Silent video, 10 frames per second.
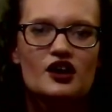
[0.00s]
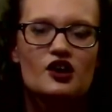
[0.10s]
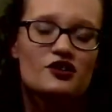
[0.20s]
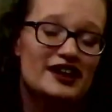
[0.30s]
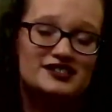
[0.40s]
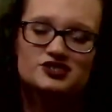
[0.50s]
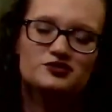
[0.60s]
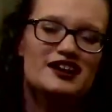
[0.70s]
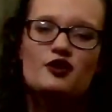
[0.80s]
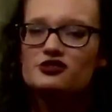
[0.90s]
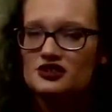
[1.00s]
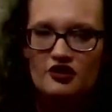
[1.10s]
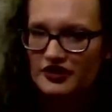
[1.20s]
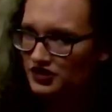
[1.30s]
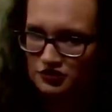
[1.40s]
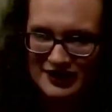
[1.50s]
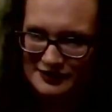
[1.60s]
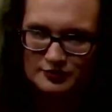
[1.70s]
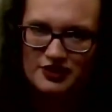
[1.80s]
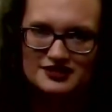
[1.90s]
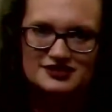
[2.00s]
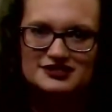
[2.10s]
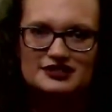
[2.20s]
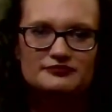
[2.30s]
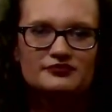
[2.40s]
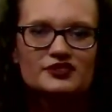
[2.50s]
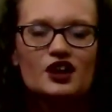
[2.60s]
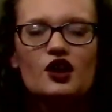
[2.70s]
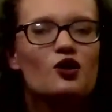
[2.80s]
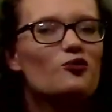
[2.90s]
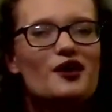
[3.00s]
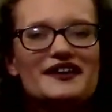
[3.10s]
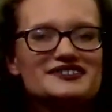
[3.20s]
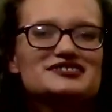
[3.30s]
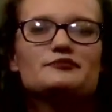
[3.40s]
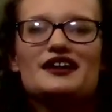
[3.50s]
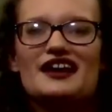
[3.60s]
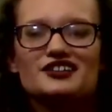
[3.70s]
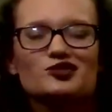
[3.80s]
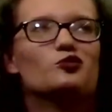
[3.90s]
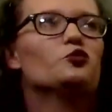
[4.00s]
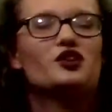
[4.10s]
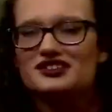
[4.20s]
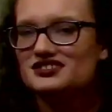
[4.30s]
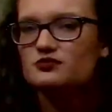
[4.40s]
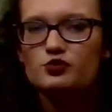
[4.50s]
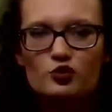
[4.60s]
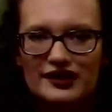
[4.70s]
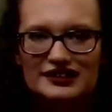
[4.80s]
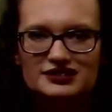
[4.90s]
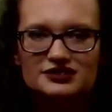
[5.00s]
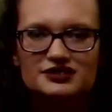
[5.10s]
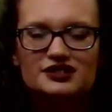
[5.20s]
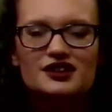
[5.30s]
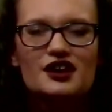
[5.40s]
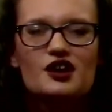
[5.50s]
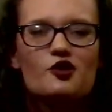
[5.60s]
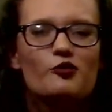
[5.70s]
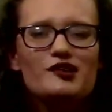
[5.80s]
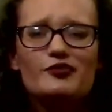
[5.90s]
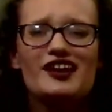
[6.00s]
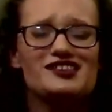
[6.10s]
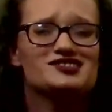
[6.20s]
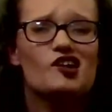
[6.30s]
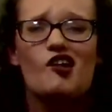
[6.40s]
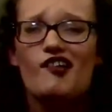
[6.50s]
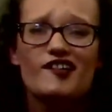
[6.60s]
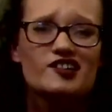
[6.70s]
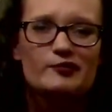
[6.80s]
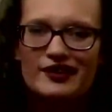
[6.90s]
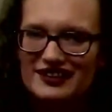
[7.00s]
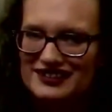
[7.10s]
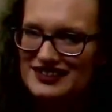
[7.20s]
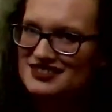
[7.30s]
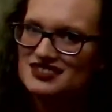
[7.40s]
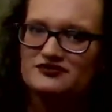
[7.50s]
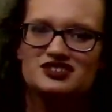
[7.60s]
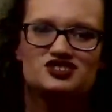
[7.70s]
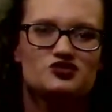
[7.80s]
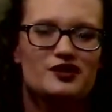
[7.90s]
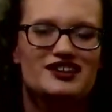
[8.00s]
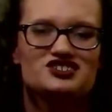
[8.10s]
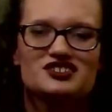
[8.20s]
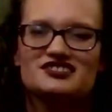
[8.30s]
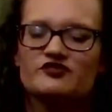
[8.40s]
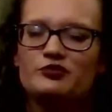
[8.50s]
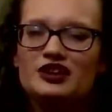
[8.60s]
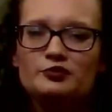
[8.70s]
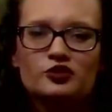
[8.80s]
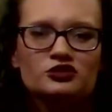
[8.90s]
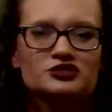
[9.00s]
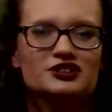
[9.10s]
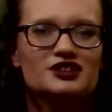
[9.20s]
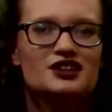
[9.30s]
Okay, so now we know there are two types of processing. Why does it matter? What is the point? We base all our opinions of situations, of people,